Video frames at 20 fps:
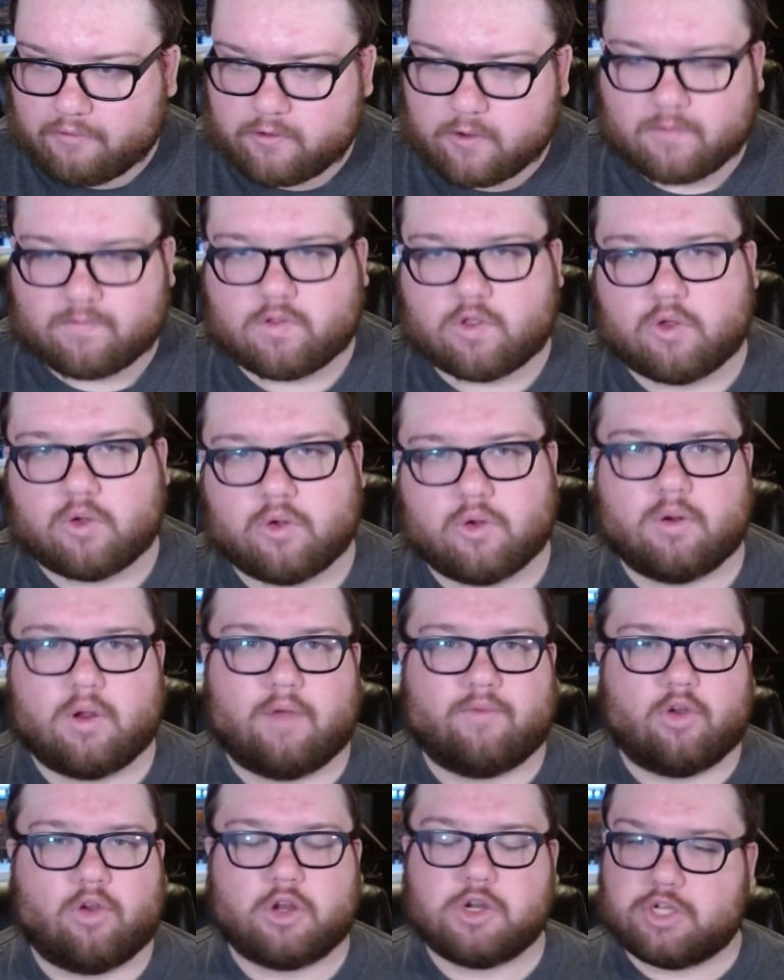So if you're
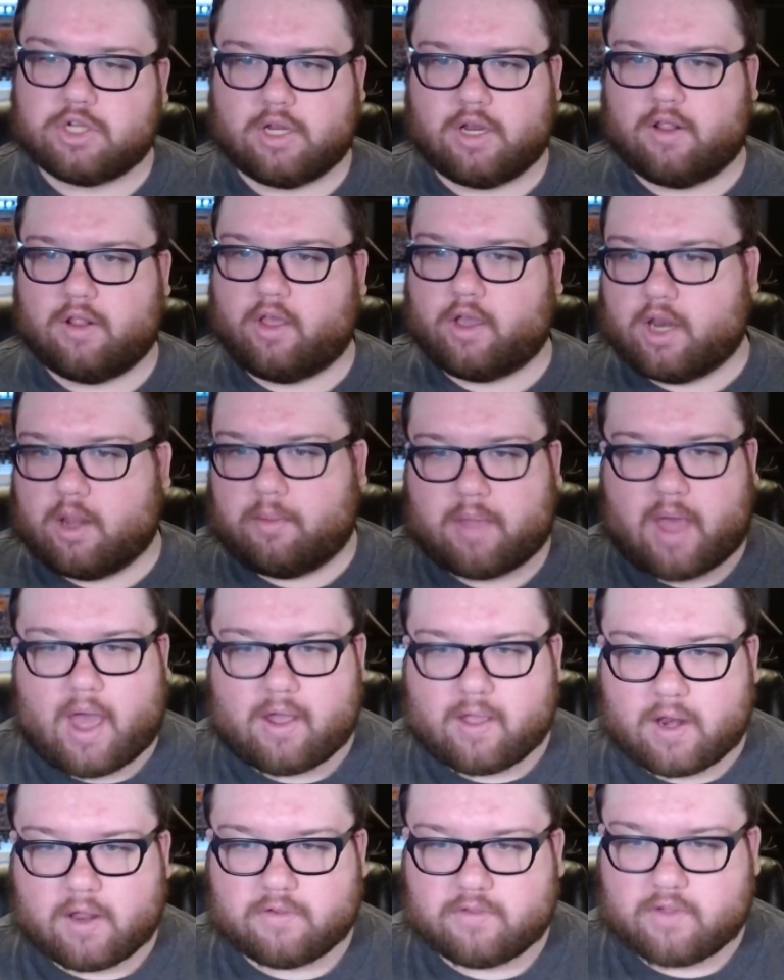ever interested in looking up that
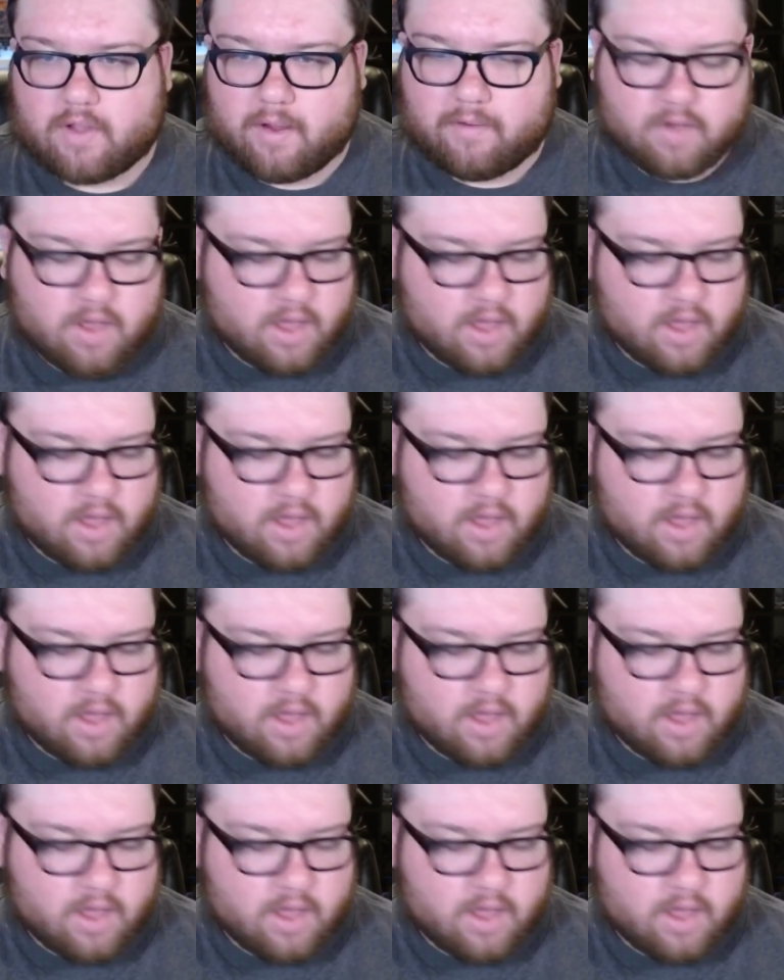kind of stuff,